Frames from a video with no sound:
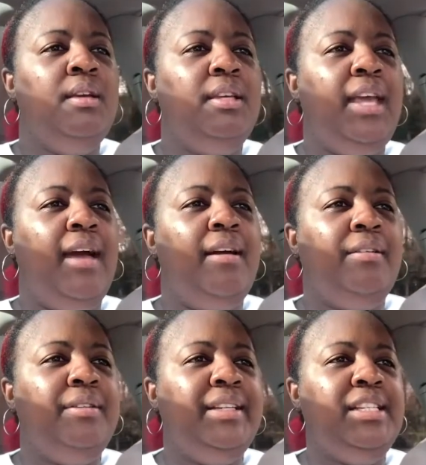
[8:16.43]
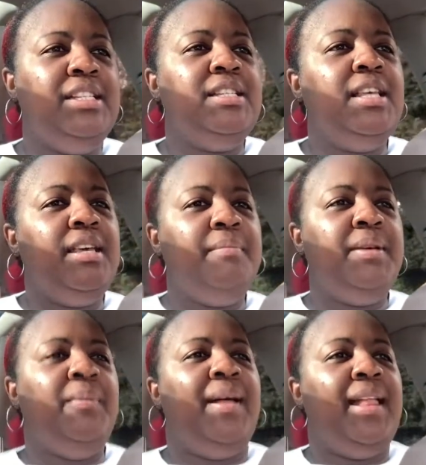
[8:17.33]
y'all, it just hit
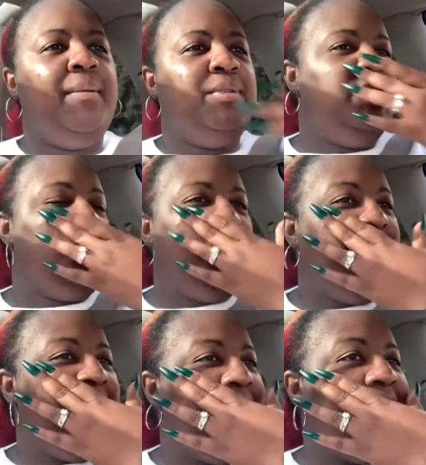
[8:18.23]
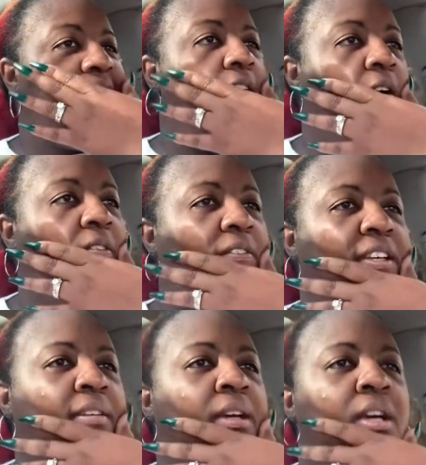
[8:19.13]
me while I was drinking this coffee